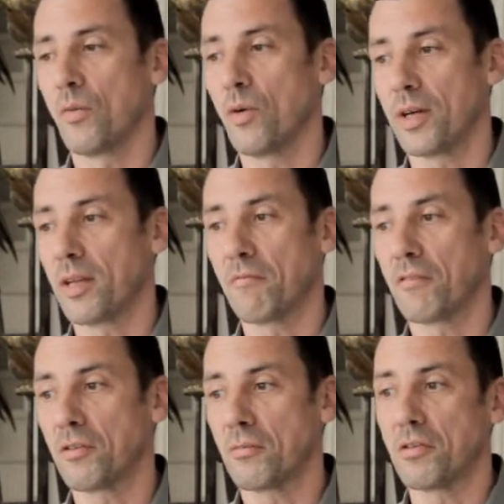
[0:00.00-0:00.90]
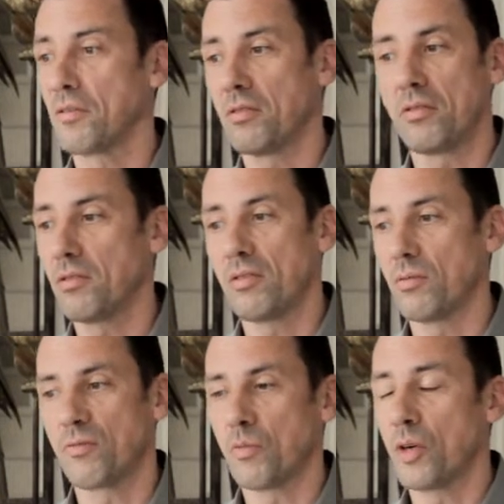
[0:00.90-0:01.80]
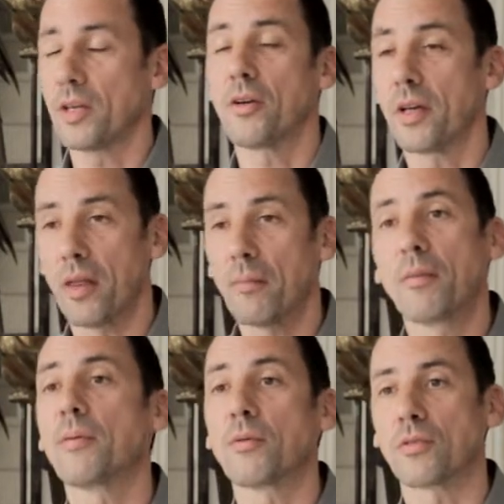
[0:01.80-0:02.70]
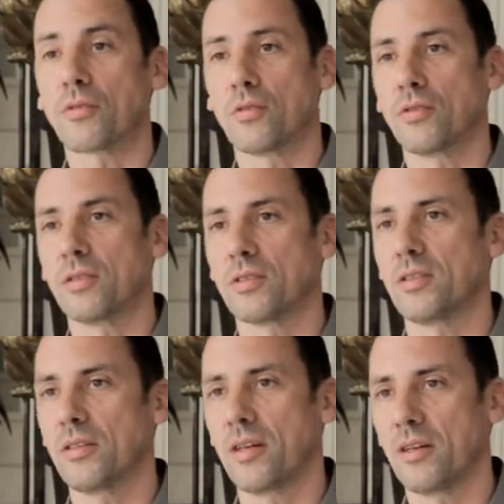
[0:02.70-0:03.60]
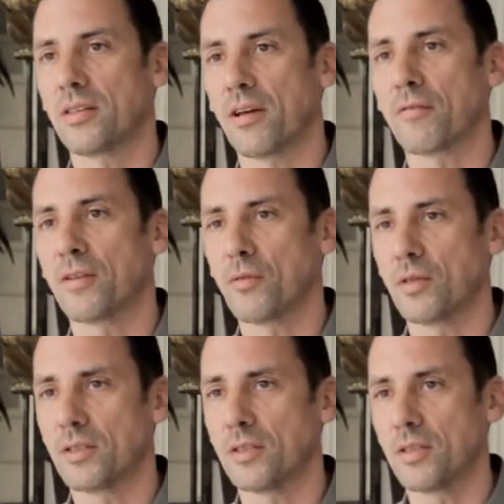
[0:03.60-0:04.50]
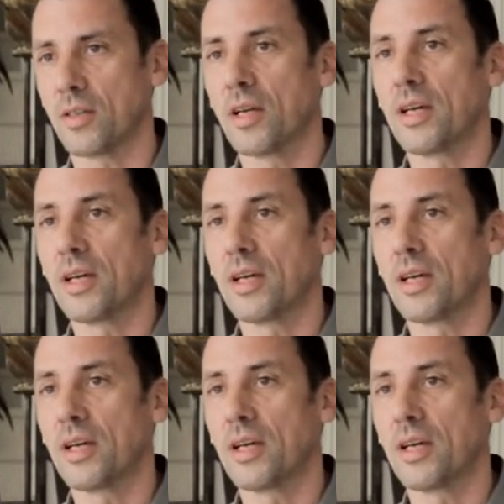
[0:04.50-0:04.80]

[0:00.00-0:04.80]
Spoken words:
working in films, you're working on other people's stories, and I definitely wanted to